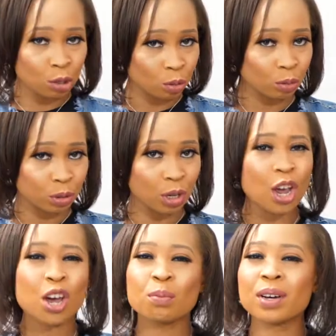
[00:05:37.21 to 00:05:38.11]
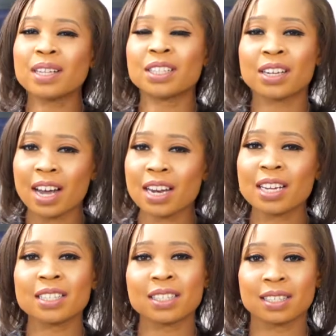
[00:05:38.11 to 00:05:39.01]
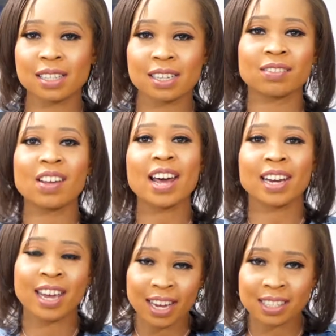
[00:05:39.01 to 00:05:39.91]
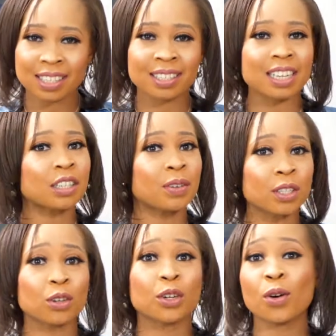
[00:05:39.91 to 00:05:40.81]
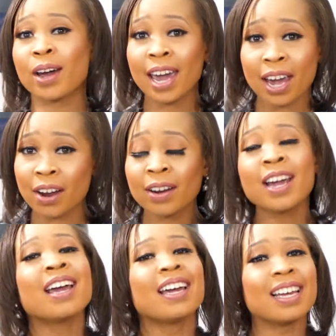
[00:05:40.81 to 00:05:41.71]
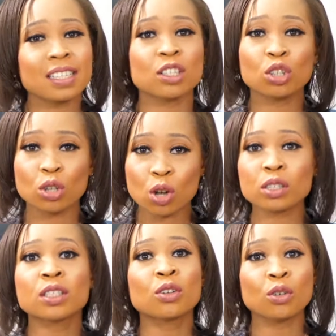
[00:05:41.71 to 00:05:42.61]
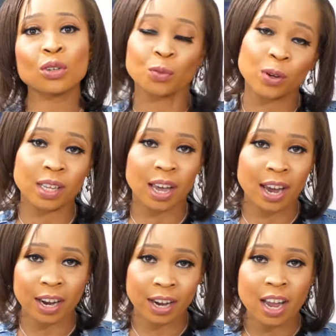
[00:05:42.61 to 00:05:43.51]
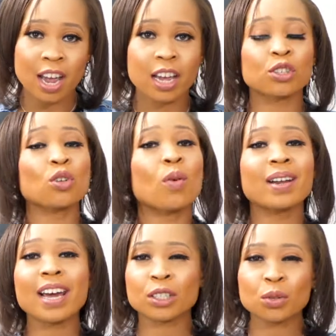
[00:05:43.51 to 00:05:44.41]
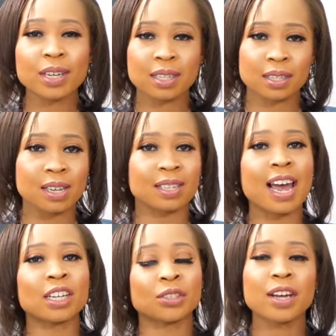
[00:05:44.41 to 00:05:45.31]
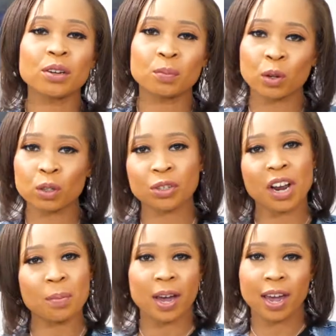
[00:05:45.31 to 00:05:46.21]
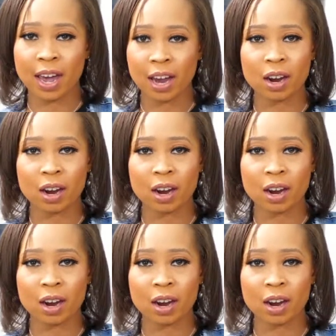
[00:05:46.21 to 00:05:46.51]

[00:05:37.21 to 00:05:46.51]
tools. But the challenge is this, that heat, excessive heat on your hair is not good for the hair. And so what I do is this, I try to blow dry my hair